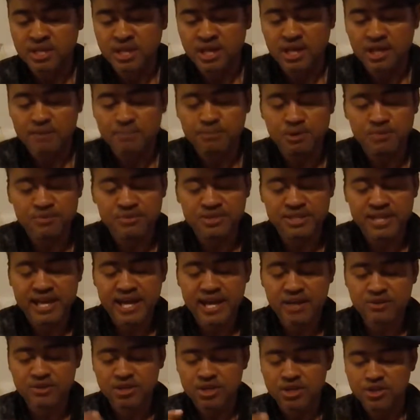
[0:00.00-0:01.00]
Moving
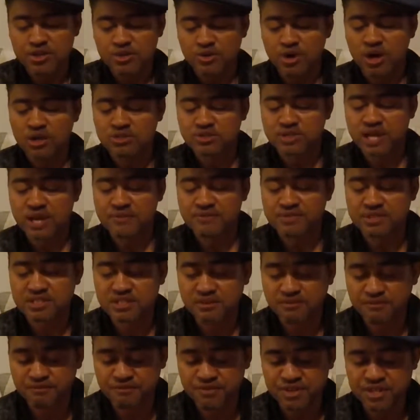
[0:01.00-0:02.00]
down, you also have this
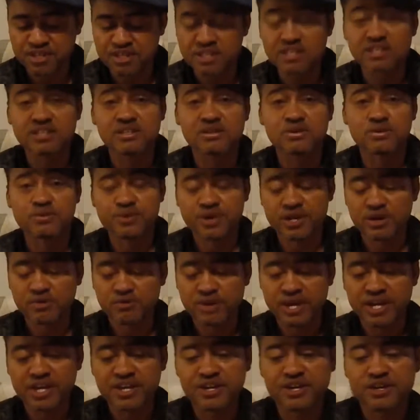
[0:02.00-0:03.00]
convenient little rail
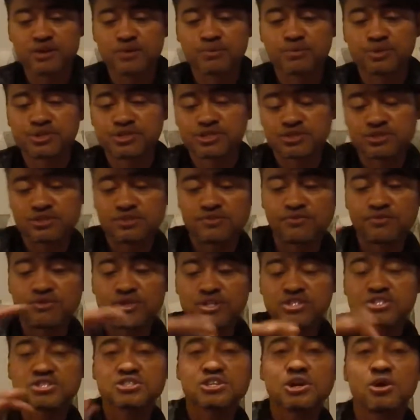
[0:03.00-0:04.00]
right here, which is for
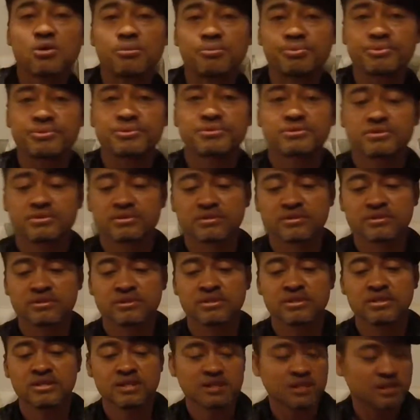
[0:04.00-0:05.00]
the scope.
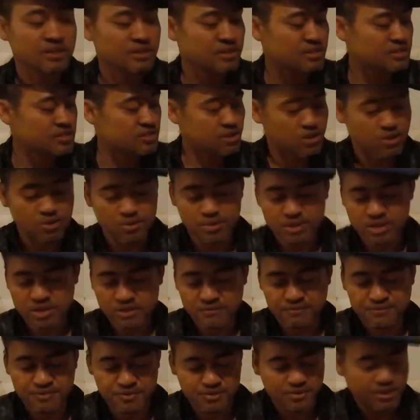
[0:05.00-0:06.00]
So
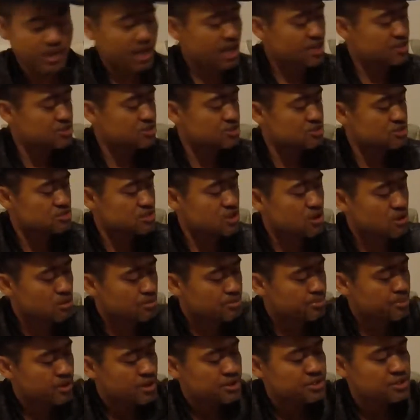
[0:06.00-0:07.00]
if you got your
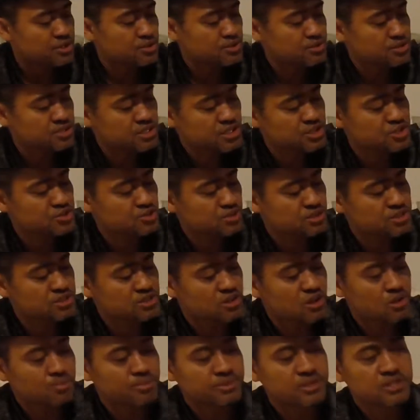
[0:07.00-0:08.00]
scope, all you do is get you a
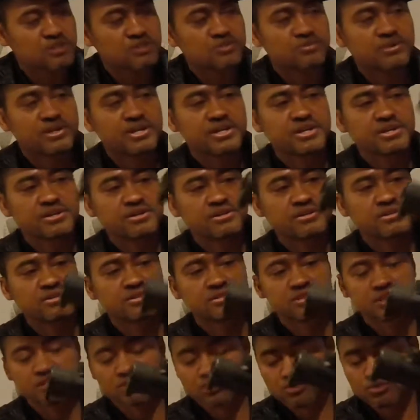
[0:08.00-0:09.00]
scope, and this is right here.
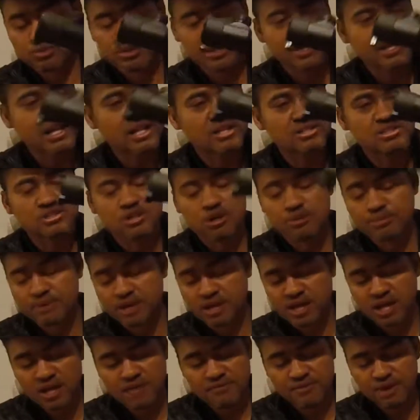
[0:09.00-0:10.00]
It's a $20 scope I
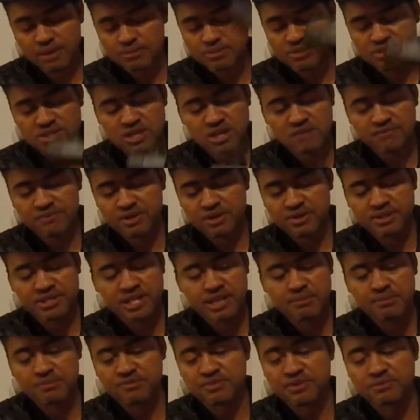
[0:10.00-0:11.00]
got off Amazon. I forgot the
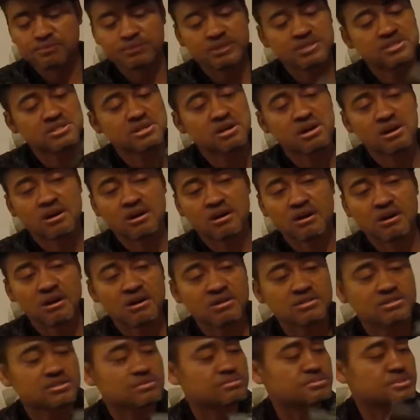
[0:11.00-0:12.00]
name of it. It's an
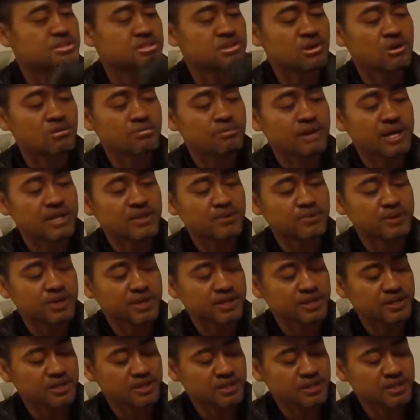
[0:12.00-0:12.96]
awesome scope, by the way.